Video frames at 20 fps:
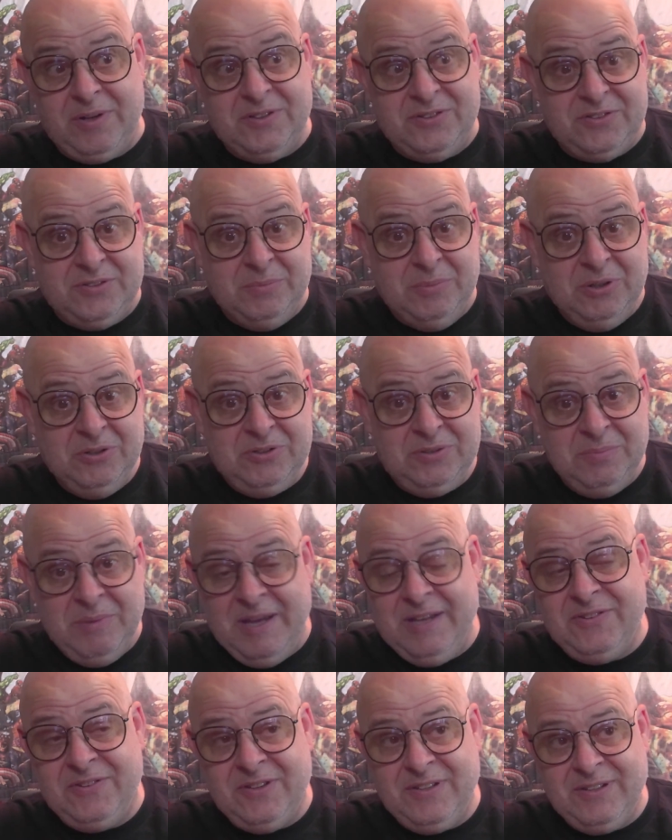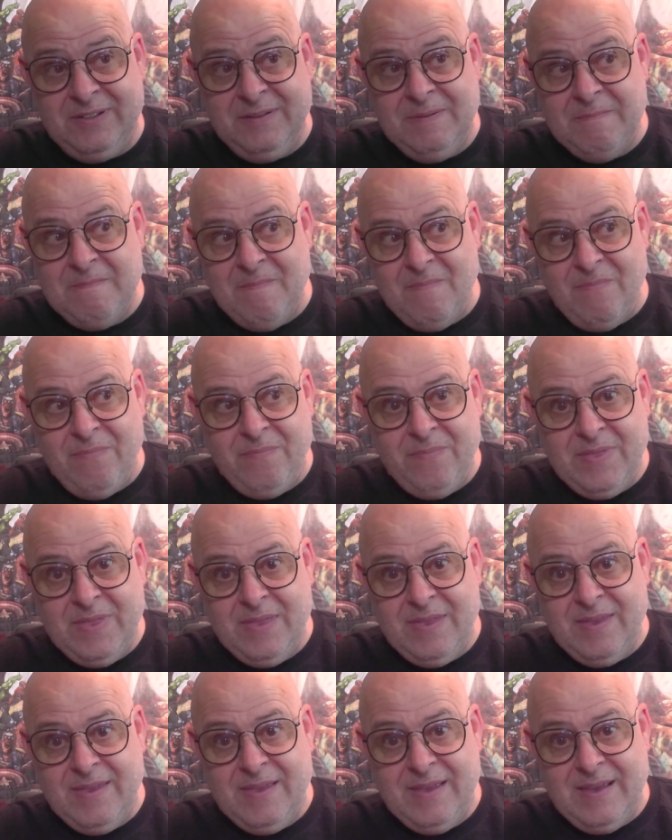It's the most amazing
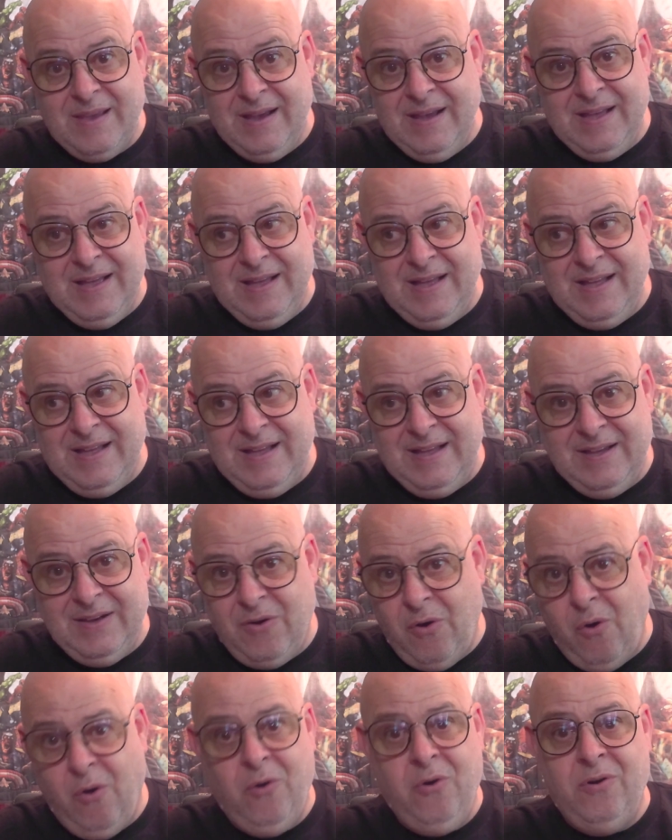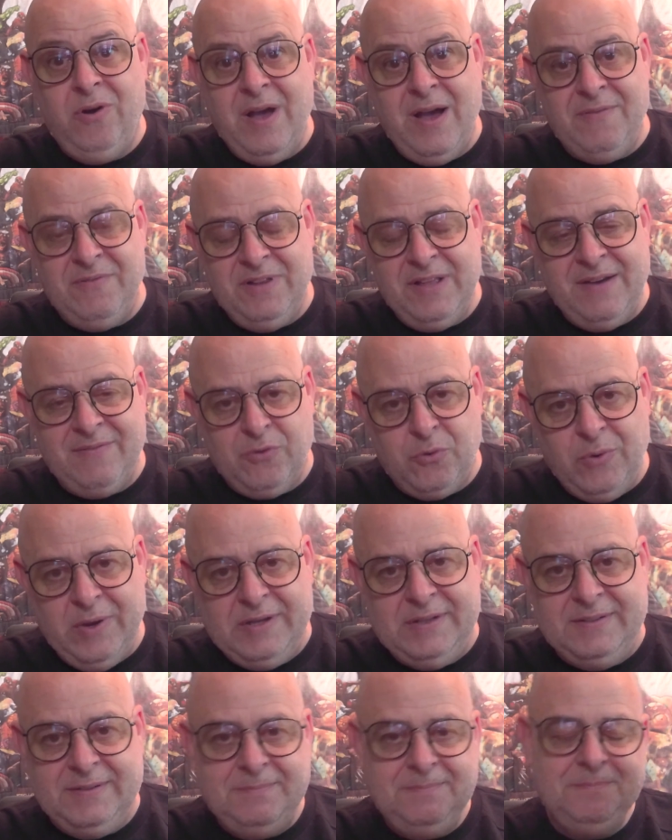horror novel ever
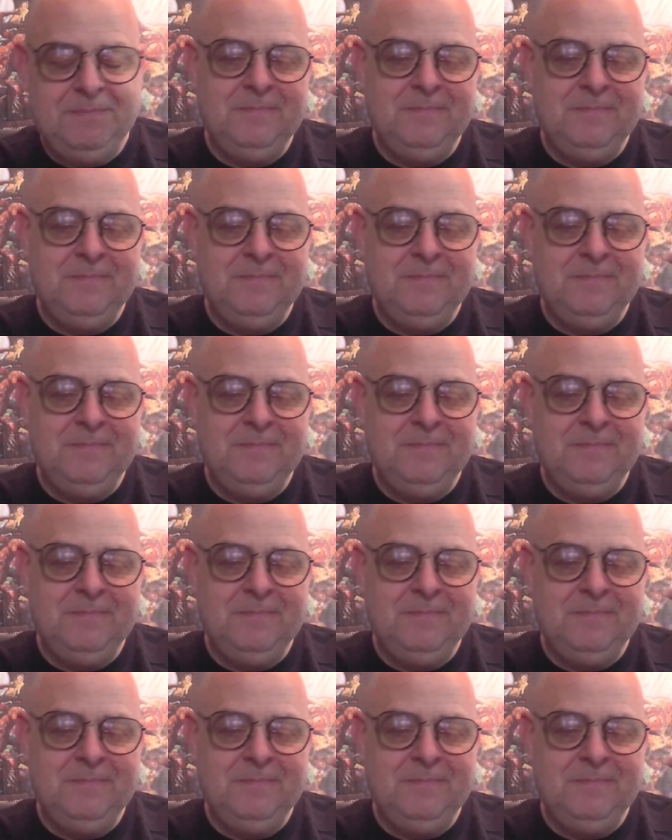written.